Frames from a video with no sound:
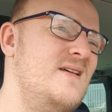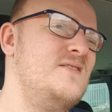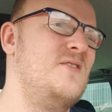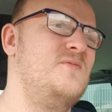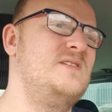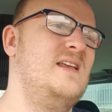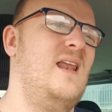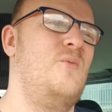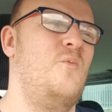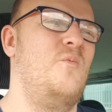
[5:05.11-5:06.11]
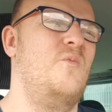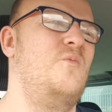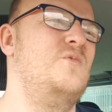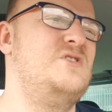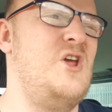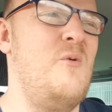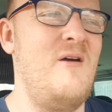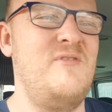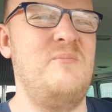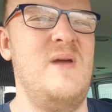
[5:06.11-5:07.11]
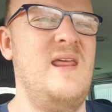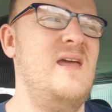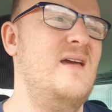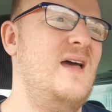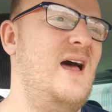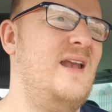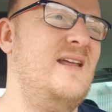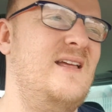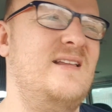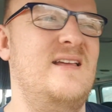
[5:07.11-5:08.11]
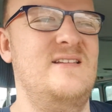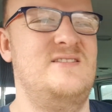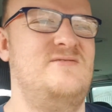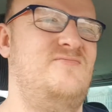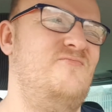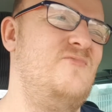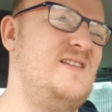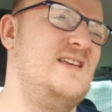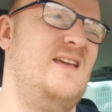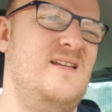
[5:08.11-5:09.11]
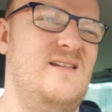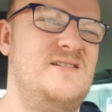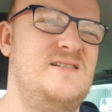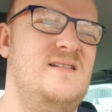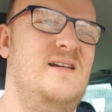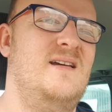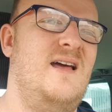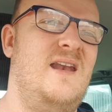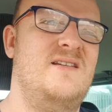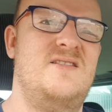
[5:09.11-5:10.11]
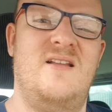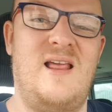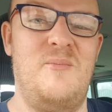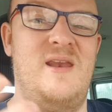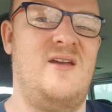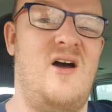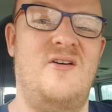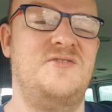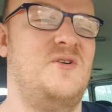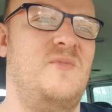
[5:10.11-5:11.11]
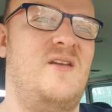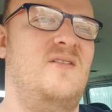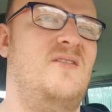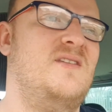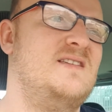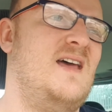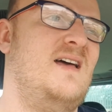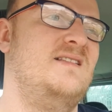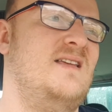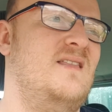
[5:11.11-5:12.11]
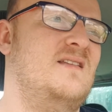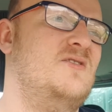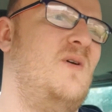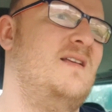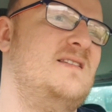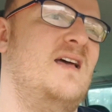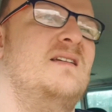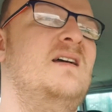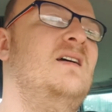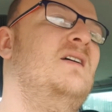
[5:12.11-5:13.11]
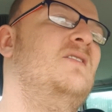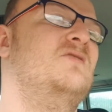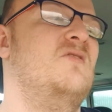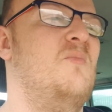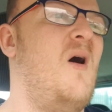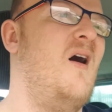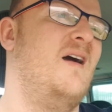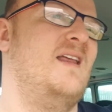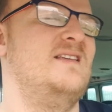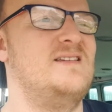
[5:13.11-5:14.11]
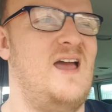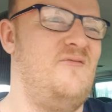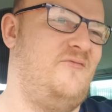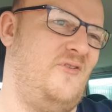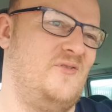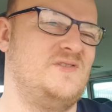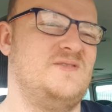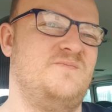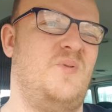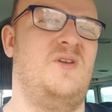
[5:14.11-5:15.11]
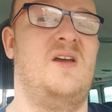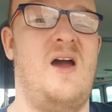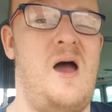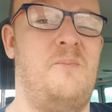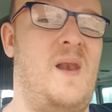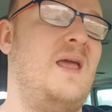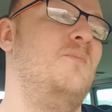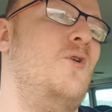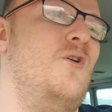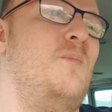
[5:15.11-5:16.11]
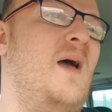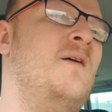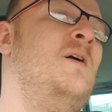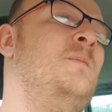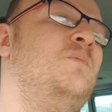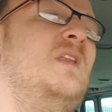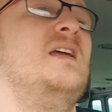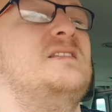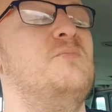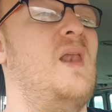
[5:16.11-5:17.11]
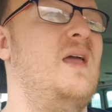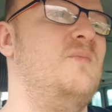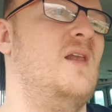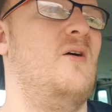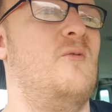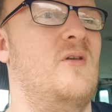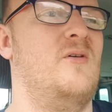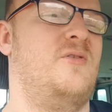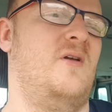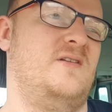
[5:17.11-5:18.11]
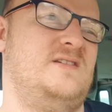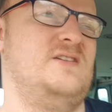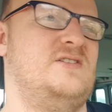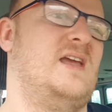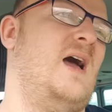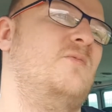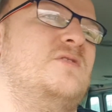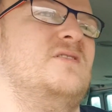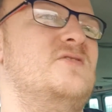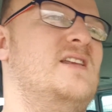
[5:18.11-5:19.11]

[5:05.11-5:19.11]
So I've seen like 2 every minute, and it's ridiculous. And there's not that many cars coming on the other side either. It's quite dead. So the market is getting flooded, but you can't blame Uber. You need to blame your local authorities, your councils.